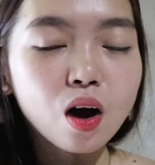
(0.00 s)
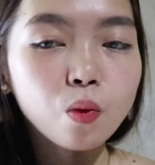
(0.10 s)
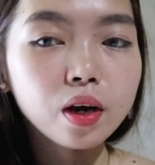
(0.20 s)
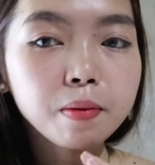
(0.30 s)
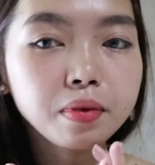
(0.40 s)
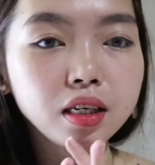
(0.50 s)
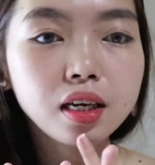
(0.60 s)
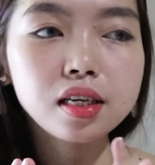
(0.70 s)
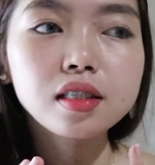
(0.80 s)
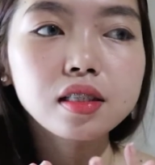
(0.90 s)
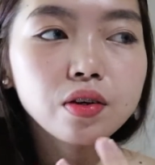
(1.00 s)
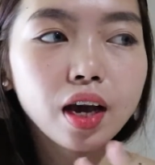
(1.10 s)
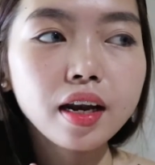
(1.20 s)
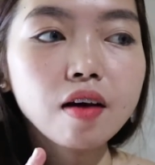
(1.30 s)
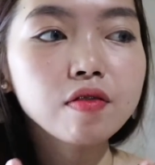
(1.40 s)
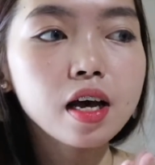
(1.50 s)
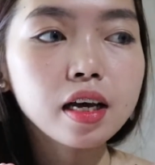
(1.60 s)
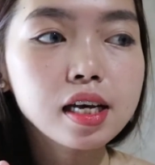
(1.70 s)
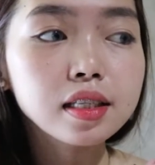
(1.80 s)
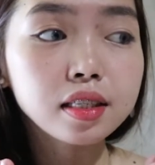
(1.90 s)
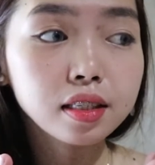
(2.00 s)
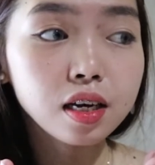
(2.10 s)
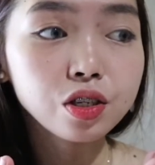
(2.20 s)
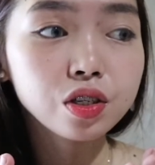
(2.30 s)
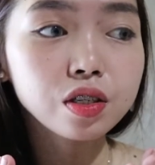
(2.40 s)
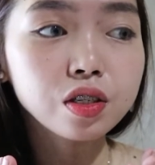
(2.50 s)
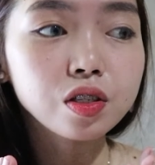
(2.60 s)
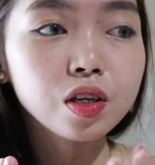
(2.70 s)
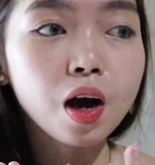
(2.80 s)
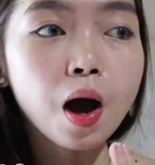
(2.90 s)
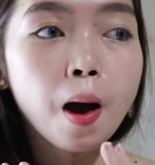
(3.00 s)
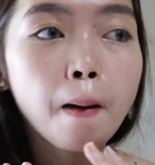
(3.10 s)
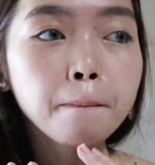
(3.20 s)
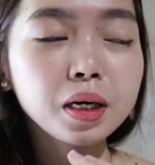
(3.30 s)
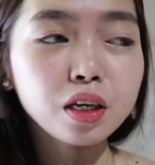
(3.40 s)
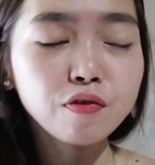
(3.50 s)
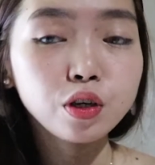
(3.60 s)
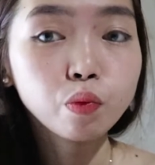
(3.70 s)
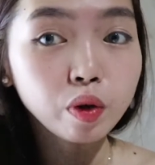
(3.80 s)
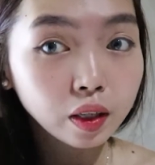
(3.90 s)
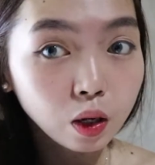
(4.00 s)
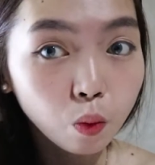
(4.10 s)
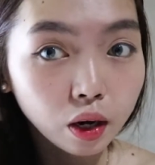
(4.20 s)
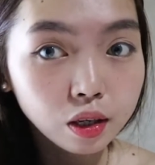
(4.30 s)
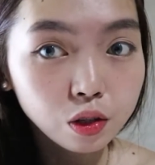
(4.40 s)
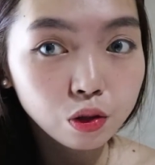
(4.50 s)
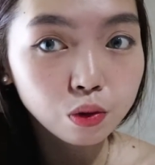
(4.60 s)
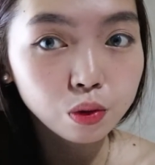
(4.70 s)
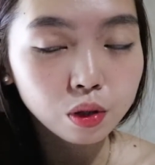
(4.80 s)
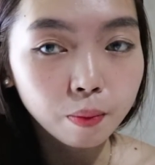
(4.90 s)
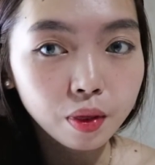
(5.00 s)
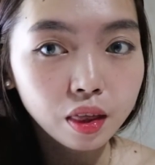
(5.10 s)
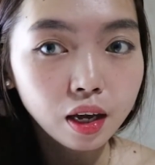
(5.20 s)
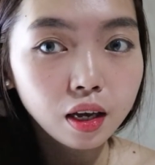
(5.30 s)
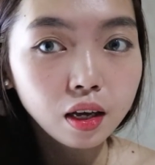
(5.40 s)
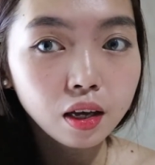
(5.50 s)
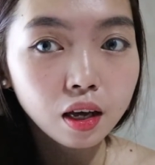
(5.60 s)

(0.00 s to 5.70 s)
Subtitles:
what I mean is you can have hesitations, but if you really wanted to do something,